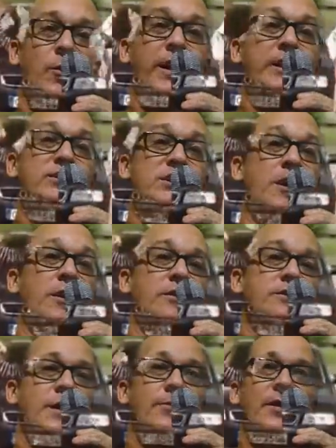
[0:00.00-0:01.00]
Wing Chun or
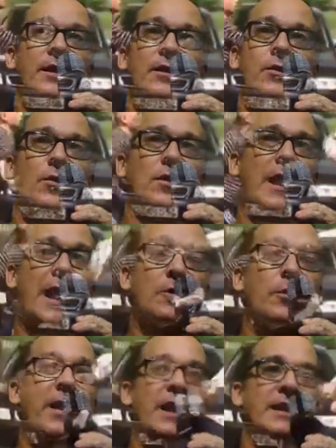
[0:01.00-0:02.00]
something, or
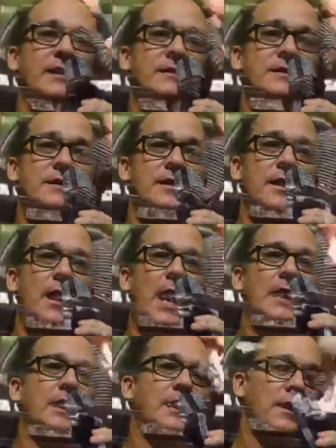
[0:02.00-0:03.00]
acrobatics,
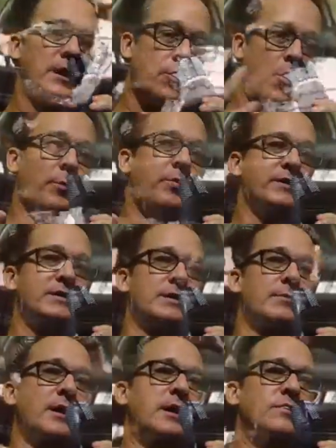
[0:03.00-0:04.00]
and he incorporates
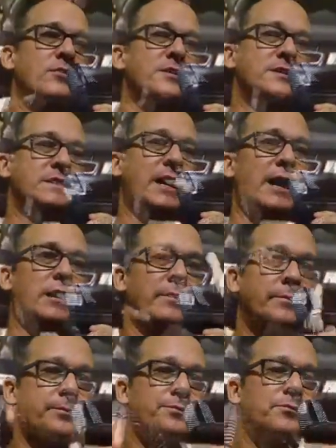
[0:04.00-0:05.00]
them into his style.
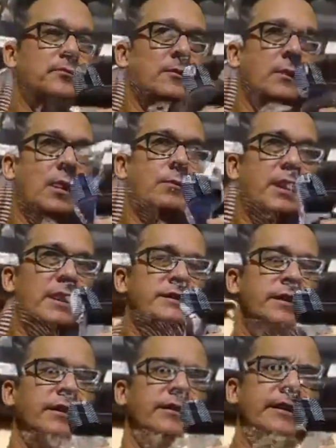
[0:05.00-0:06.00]
Because
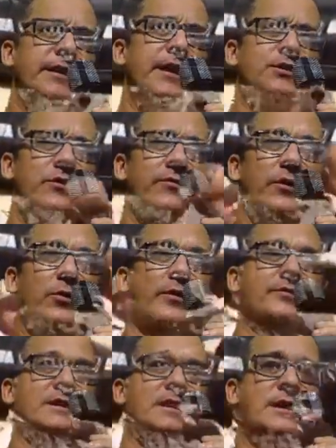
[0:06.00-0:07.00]
I think the danger of the
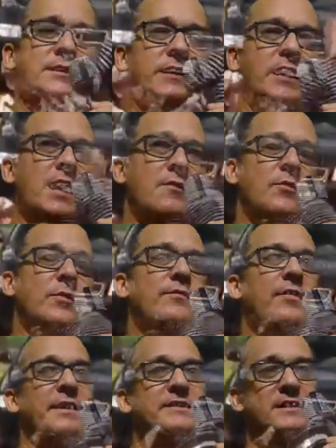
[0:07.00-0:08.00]
UFC is that everyone
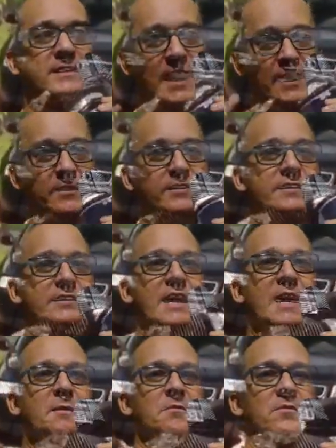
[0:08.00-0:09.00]
fights exactly the
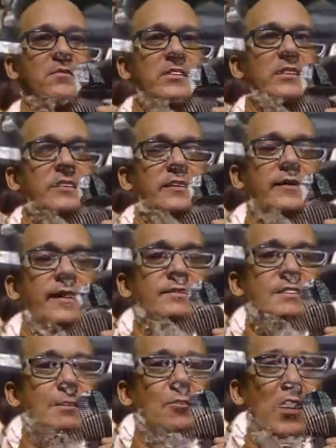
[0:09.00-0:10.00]
same. They have the
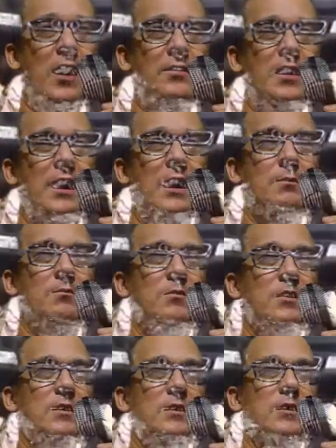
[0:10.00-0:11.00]
same ground game.
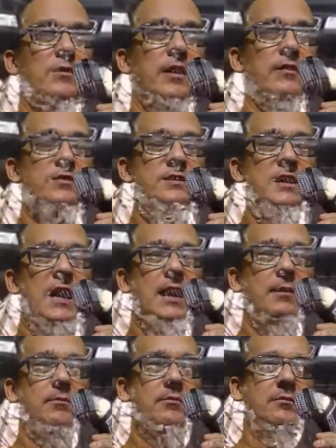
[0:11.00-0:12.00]
They have the
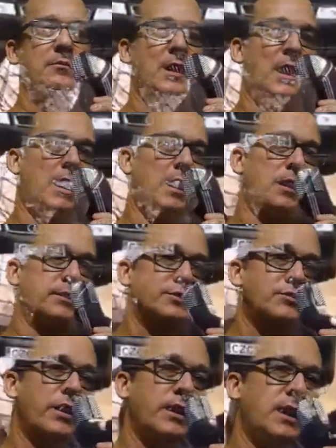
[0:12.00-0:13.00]
same
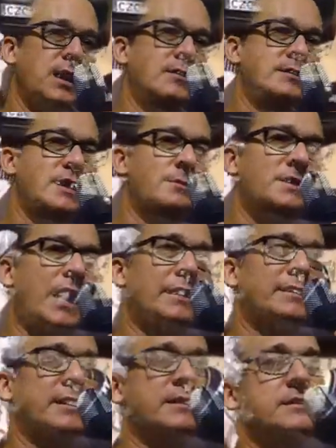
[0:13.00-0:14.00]
striking, the same
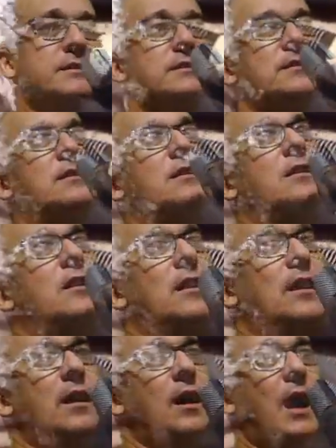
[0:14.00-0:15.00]
tactics.
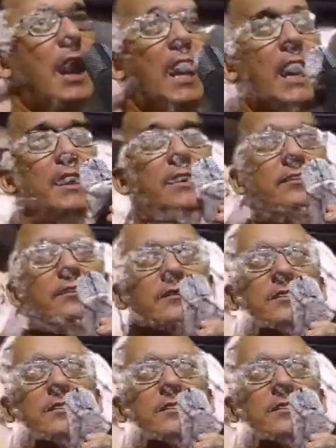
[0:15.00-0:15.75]
And